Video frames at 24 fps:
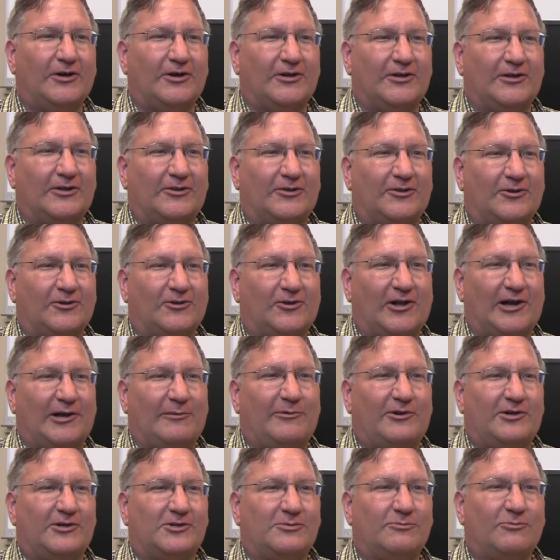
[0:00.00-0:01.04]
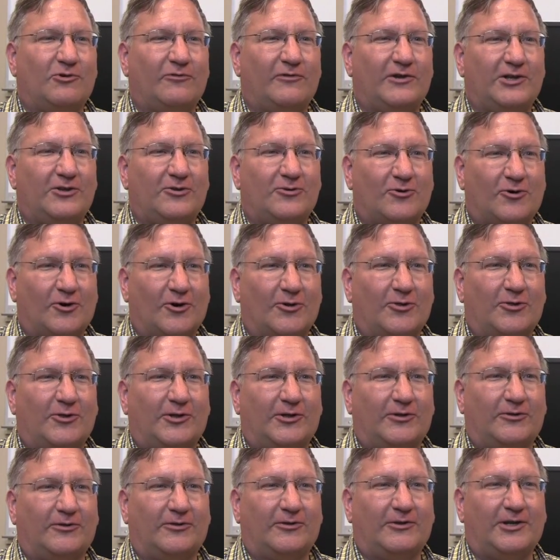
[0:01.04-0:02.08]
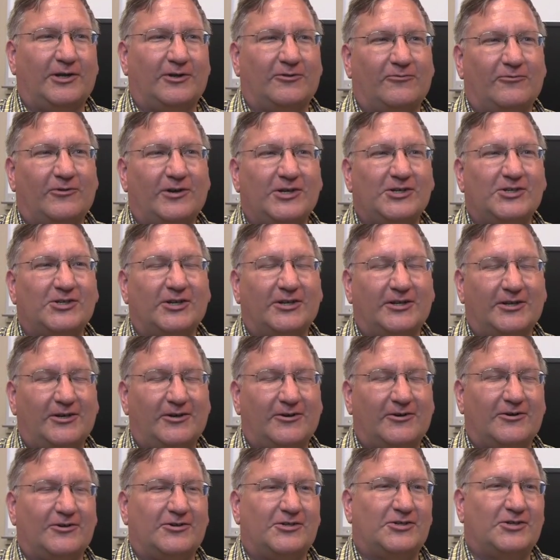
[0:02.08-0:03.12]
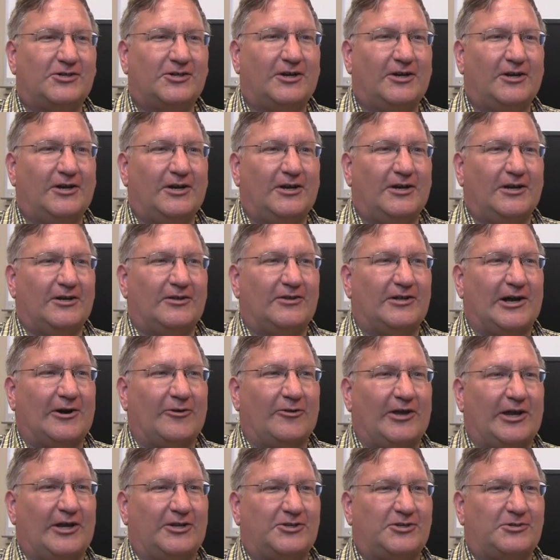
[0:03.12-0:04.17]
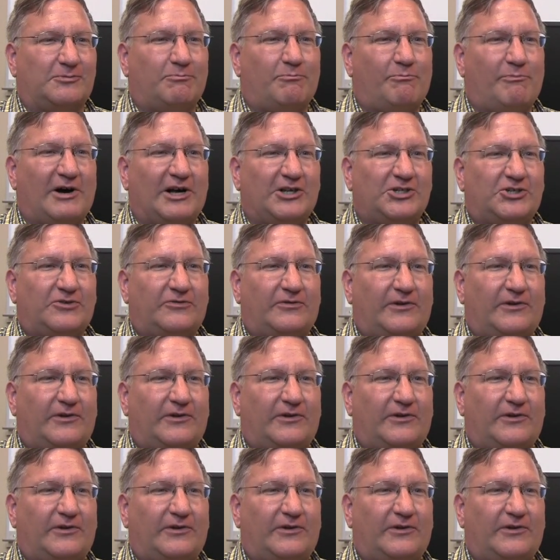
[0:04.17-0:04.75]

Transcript: that the climate is moving north in recent years. Now that's much